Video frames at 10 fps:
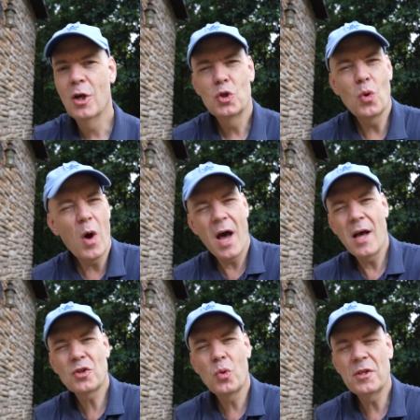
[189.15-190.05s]
So
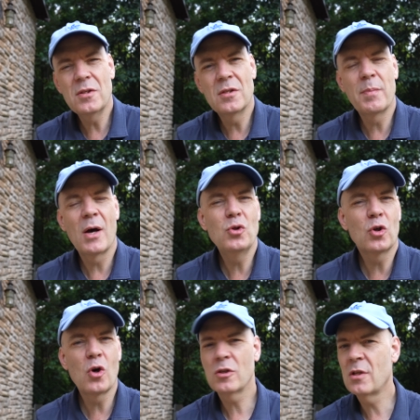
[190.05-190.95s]
ask questions about your
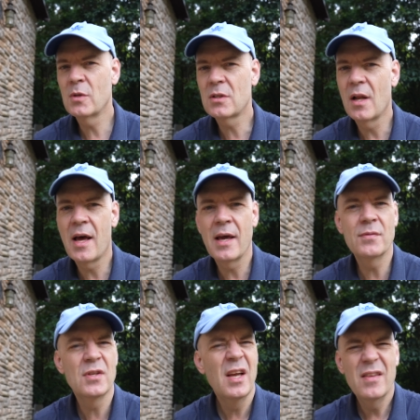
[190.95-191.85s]
customers'
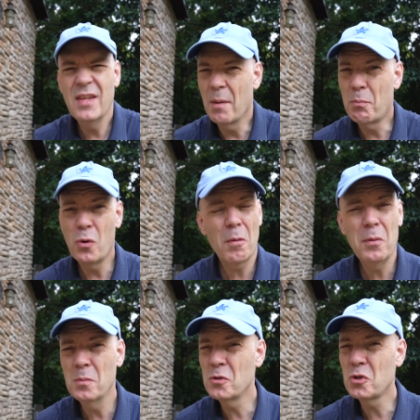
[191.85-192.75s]
lives, their
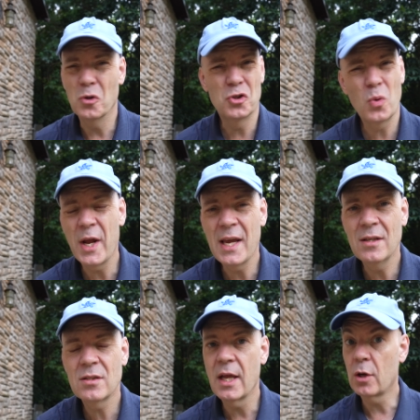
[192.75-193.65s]
problems,
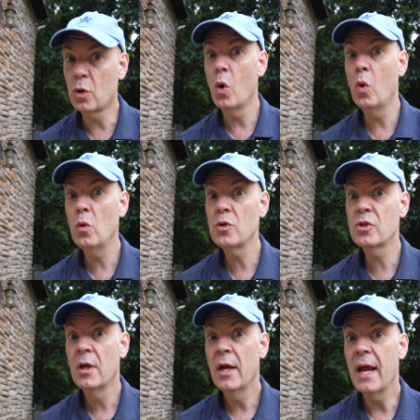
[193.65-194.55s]
constraints, their goals,
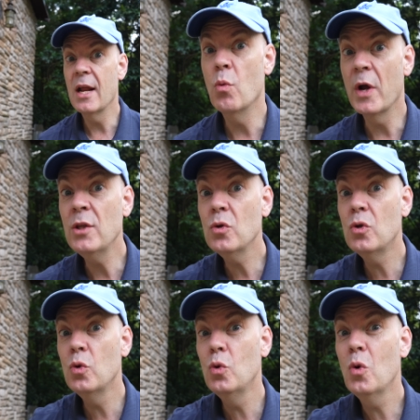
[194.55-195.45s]
and when you
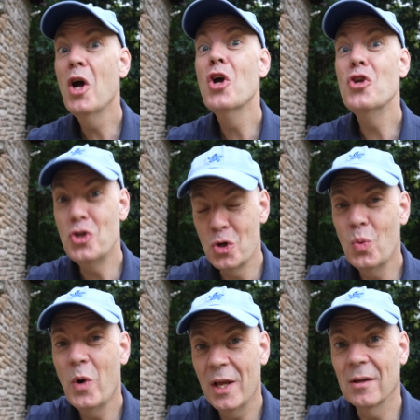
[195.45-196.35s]
do, you
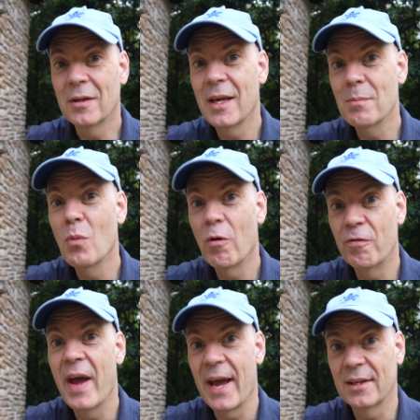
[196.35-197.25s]
will get more
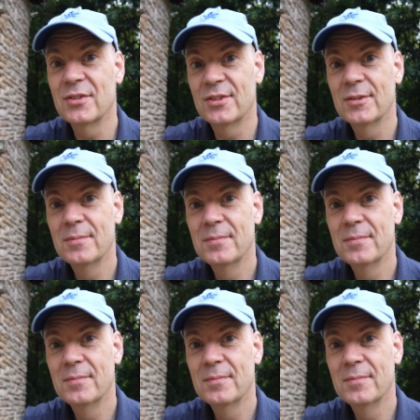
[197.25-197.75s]
facts.